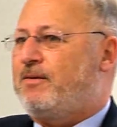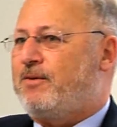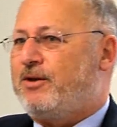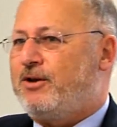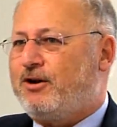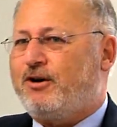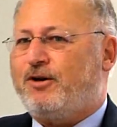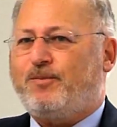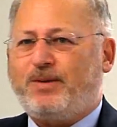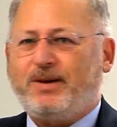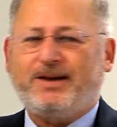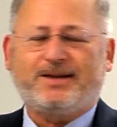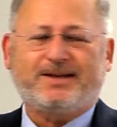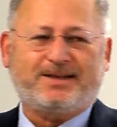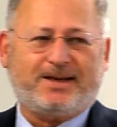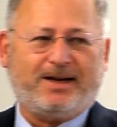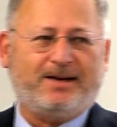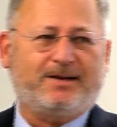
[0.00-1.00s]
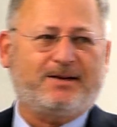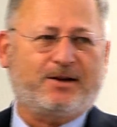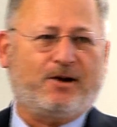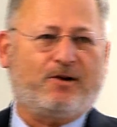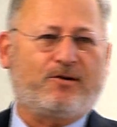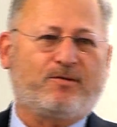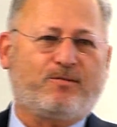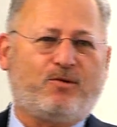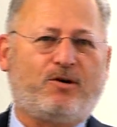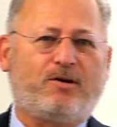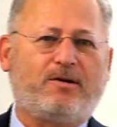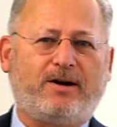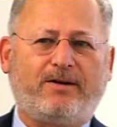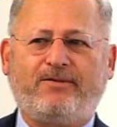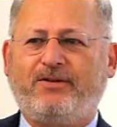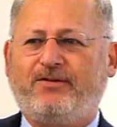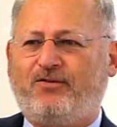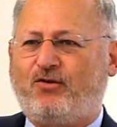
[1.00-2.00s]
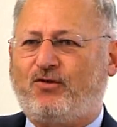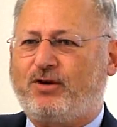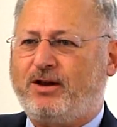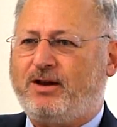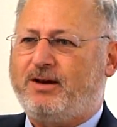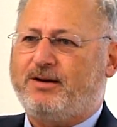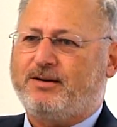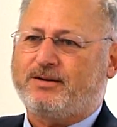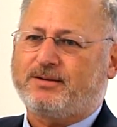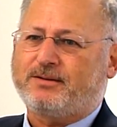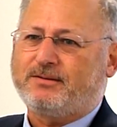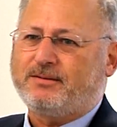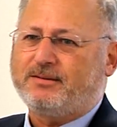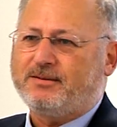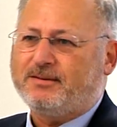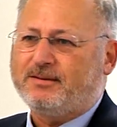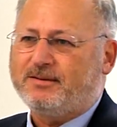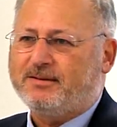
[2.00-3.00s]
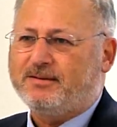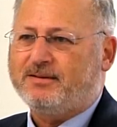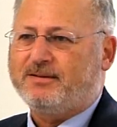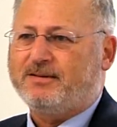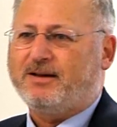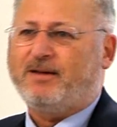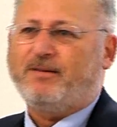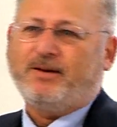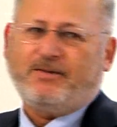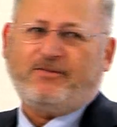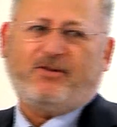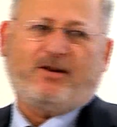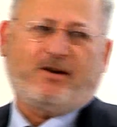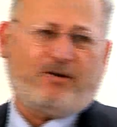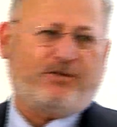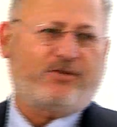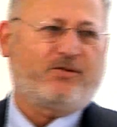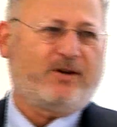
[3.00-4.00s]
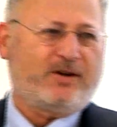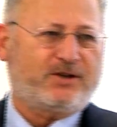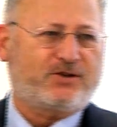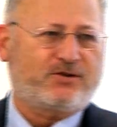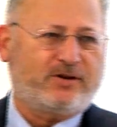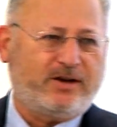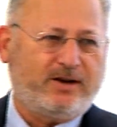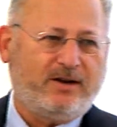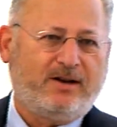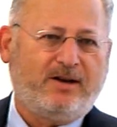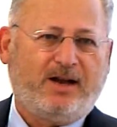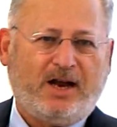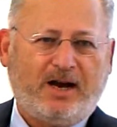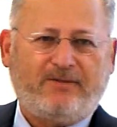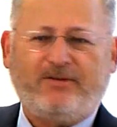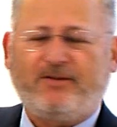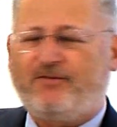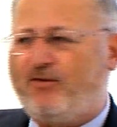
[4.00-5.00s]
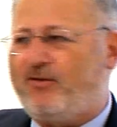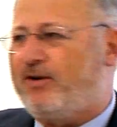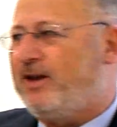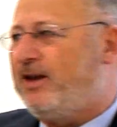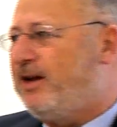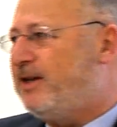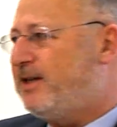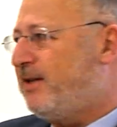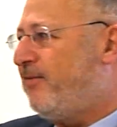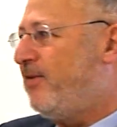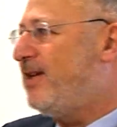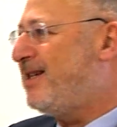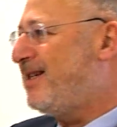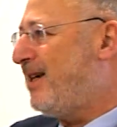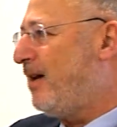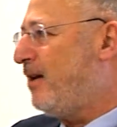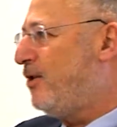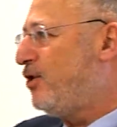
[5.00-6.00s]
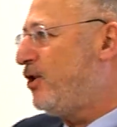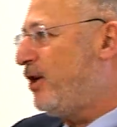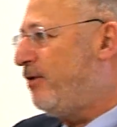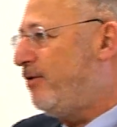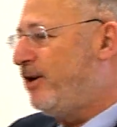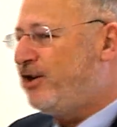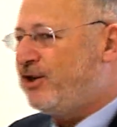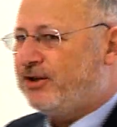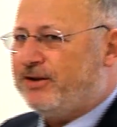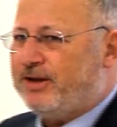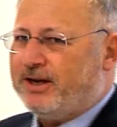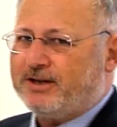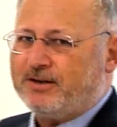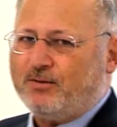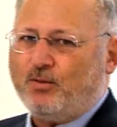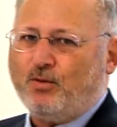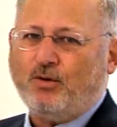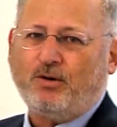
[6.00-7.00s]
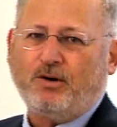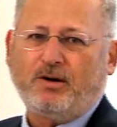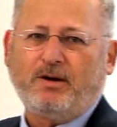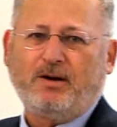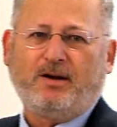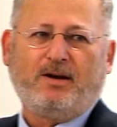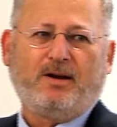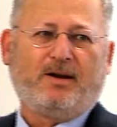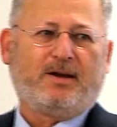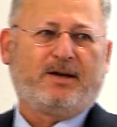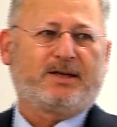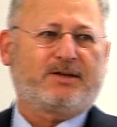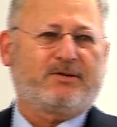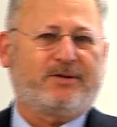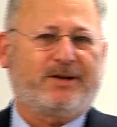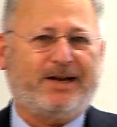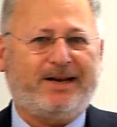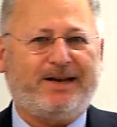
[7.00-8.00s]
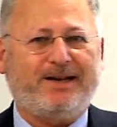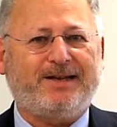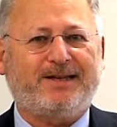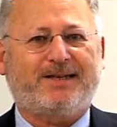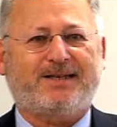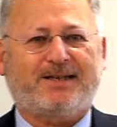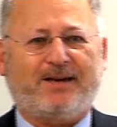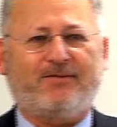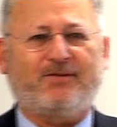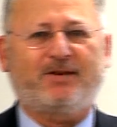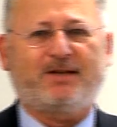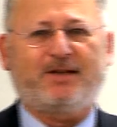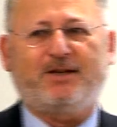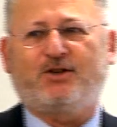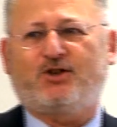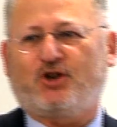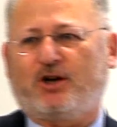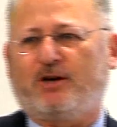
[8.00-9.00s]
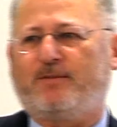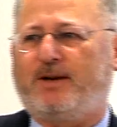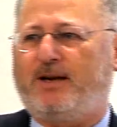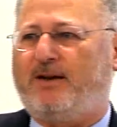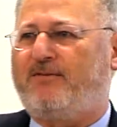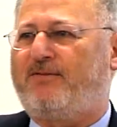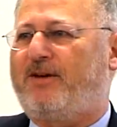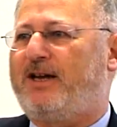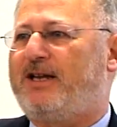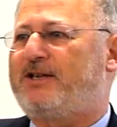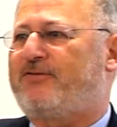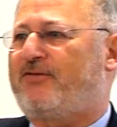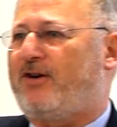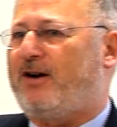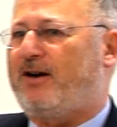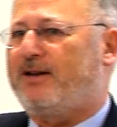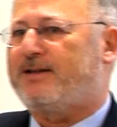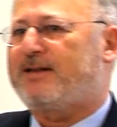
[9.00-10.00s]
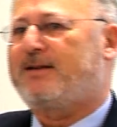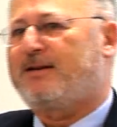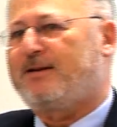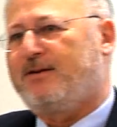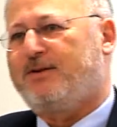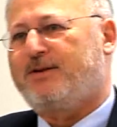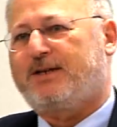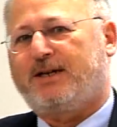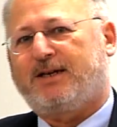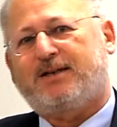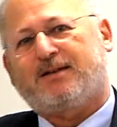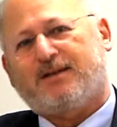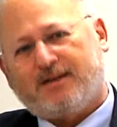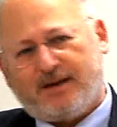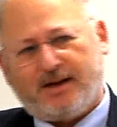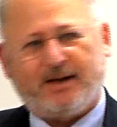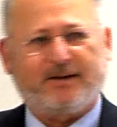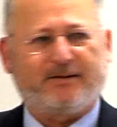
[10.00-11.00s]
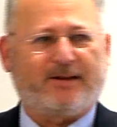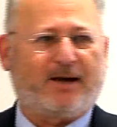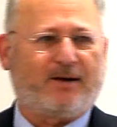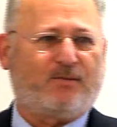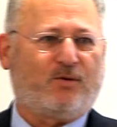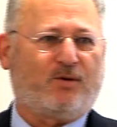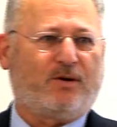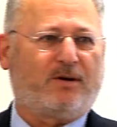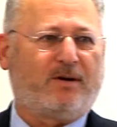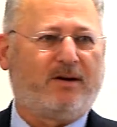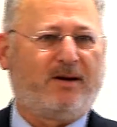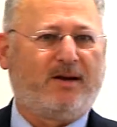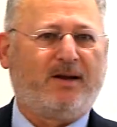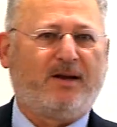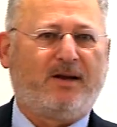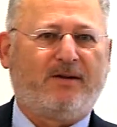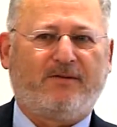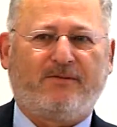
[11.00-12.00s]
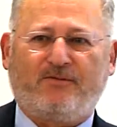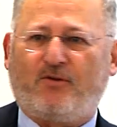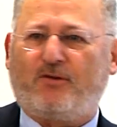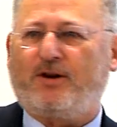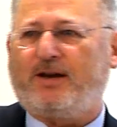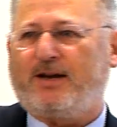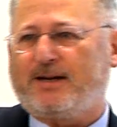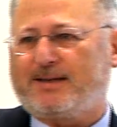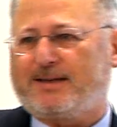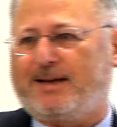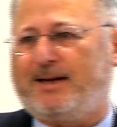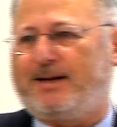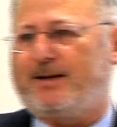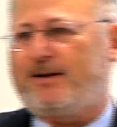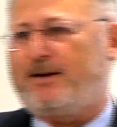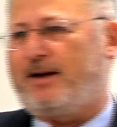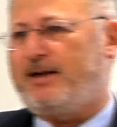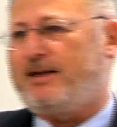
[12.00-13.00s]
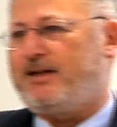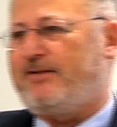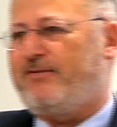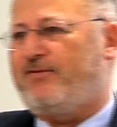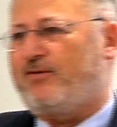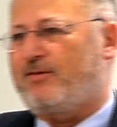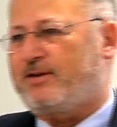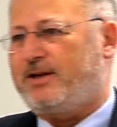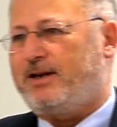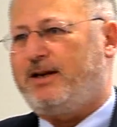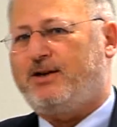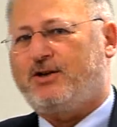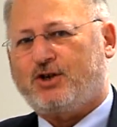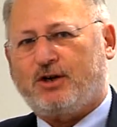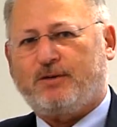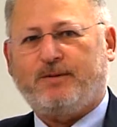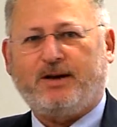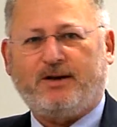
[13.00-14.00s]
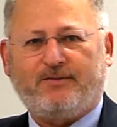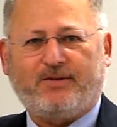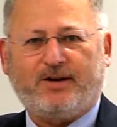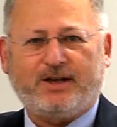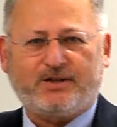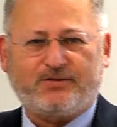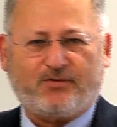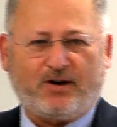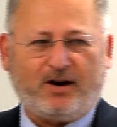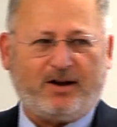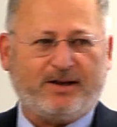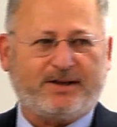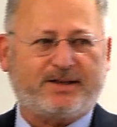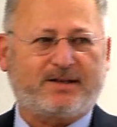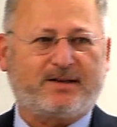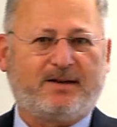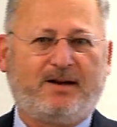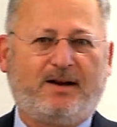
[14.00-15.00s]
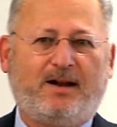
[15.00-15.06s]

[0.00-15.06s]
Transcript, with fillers: Europeans tend to go to war every 40 years. I mean, if you go through history, every 40 years, every second generation, there's a war. So in 1870, Germany invades France, loses, end of that war. 40 years later, 1914, Germany invades France,